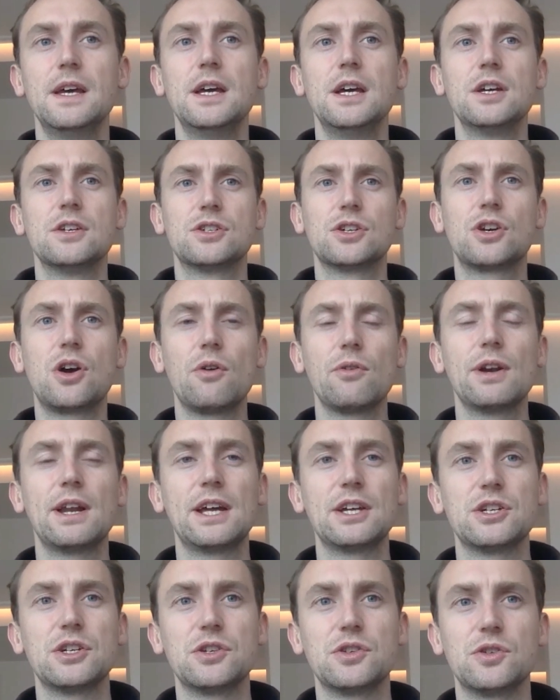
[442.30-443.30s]
So
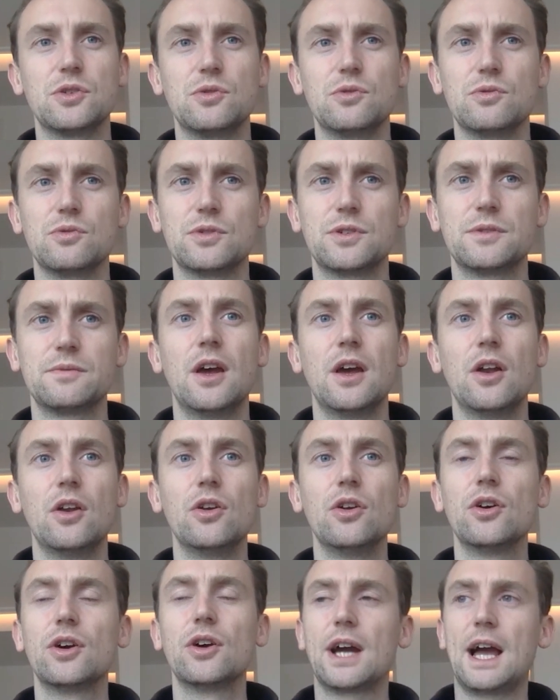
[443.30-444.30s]
correlation tools
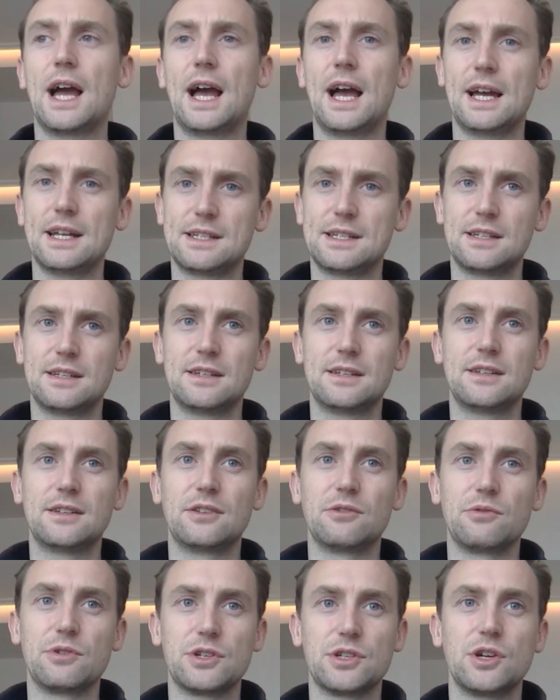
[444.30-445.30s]
look at
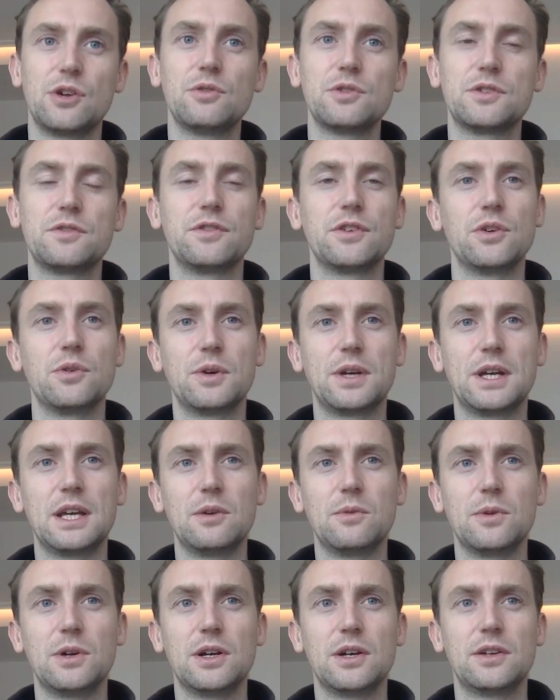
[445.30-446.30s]
the results for your
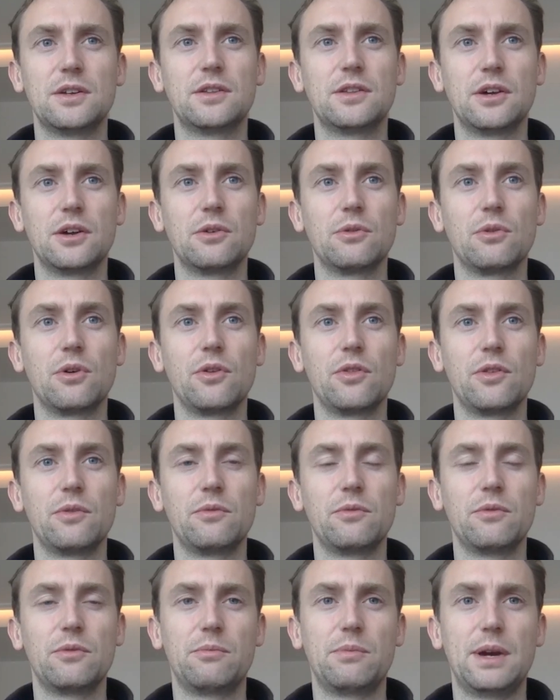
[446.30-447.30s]
keyword that are on
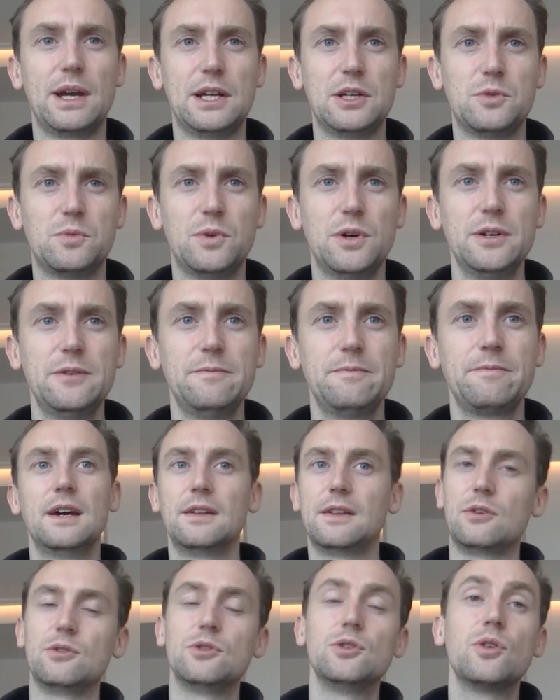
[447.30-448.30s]
page 1.
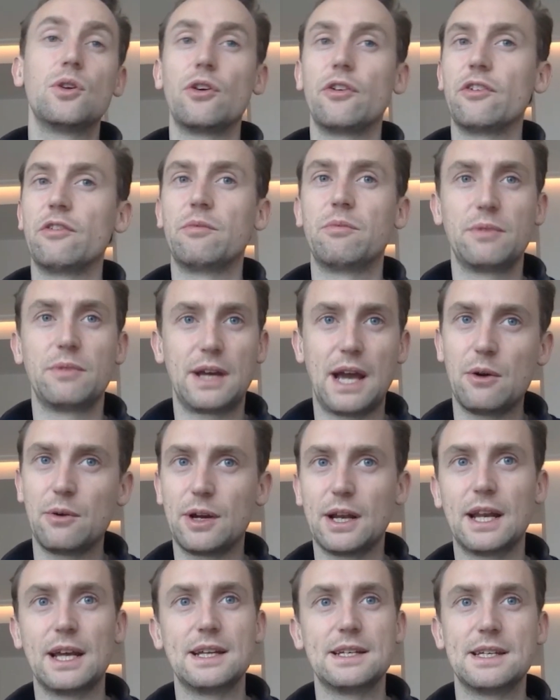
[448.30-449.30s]
They'll do a lot of
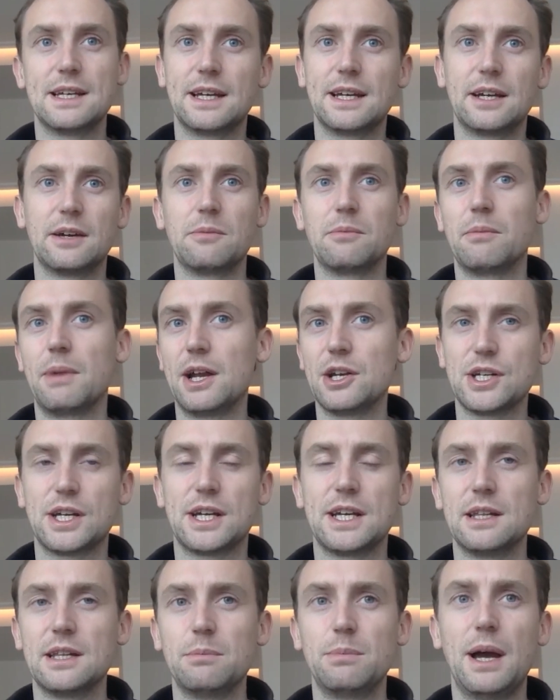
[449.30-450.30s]
calculating and magic
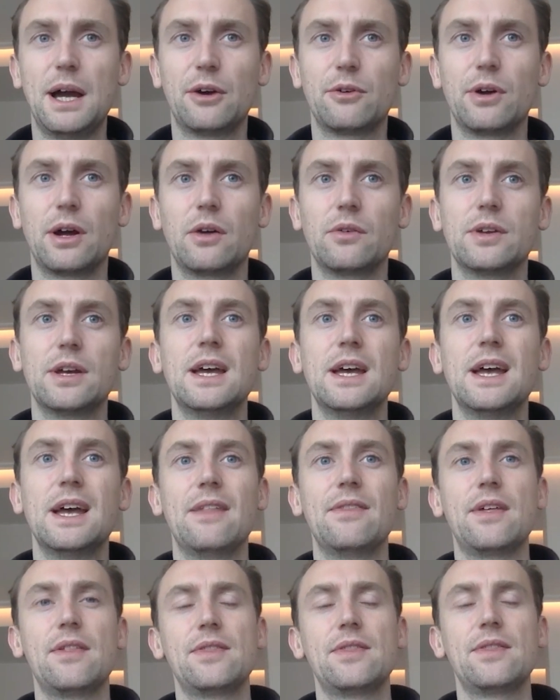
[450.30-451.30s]
in the background,
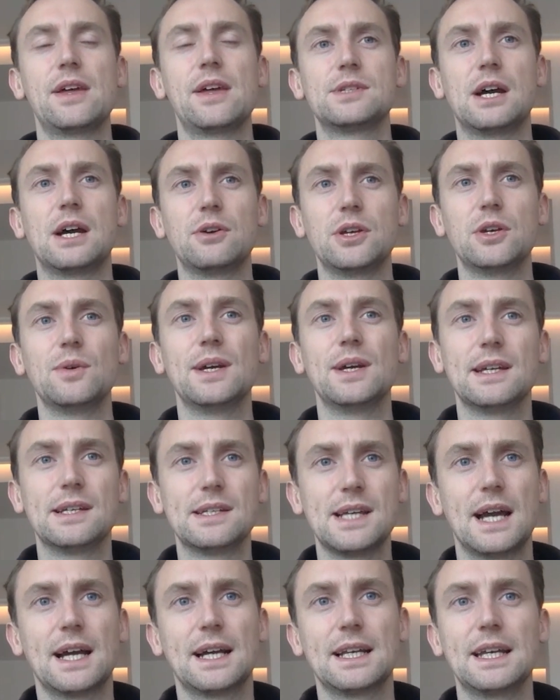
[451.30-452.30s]
and then they'll tell you
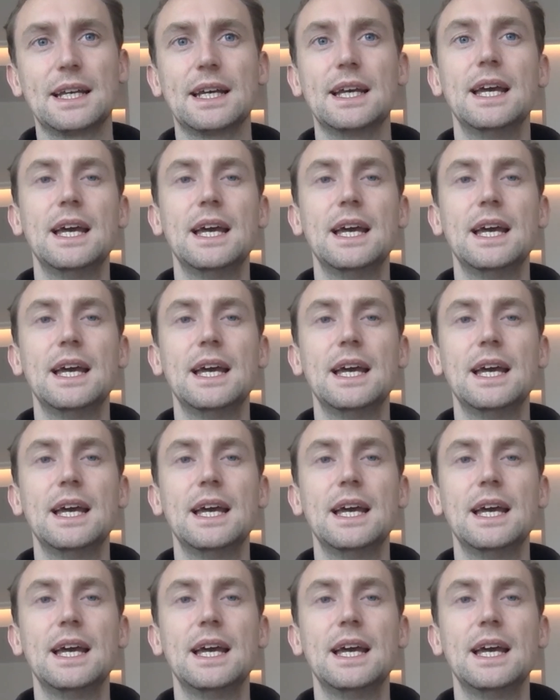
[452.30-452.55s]
exactly